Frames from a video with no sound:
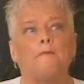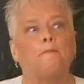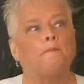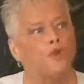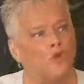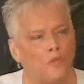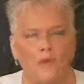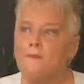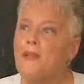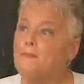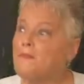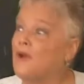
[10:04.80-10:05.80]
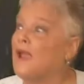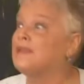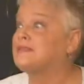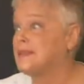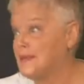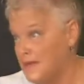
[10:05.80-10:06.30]
Do you remember
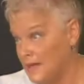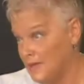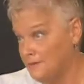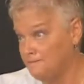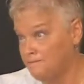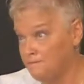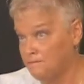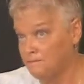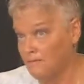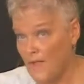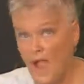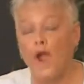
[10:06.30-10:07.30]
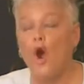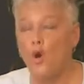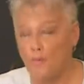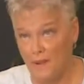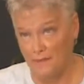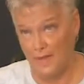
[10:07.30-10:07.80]
as a kid, I
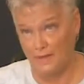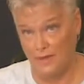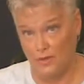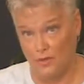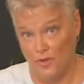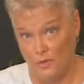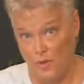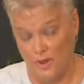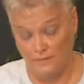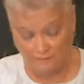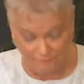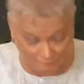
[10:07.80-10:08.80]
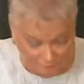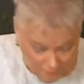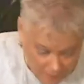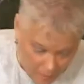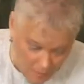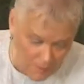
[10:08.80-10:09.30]
hope I'm not the only one,
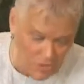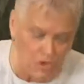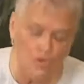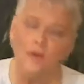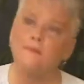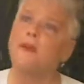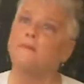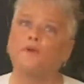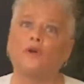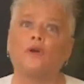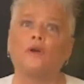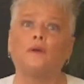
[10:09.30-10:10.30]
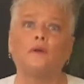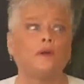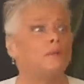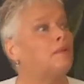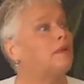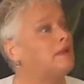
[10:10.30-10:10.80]
but do you remember
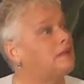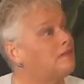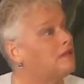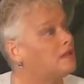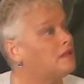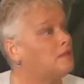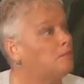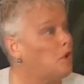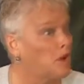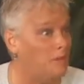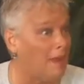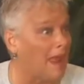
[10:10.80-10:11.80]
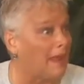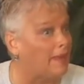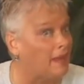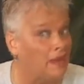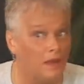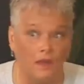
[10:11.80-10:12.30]
believing in the boogeyman?
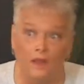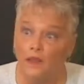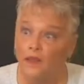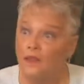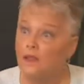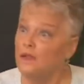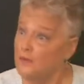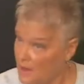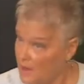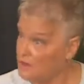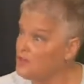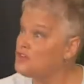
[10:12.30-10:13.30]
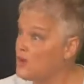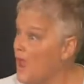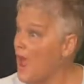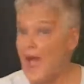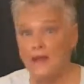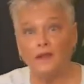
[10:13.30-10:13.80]
Did you?
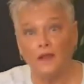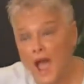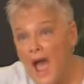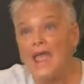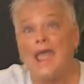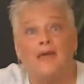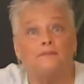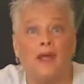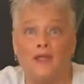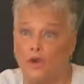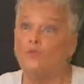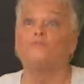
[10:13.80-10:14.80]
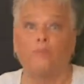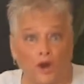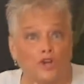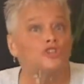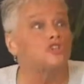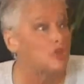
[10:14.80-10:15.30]
I had my own
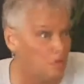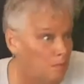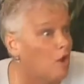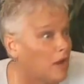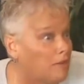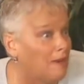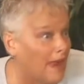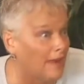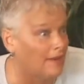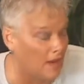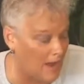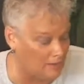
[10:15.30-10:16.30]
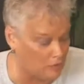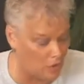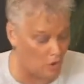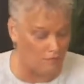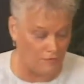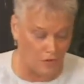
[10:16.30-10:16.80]
personal boogeyman. I don't
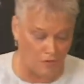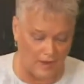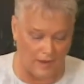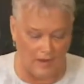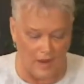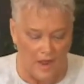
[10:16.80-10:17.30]
know if you did.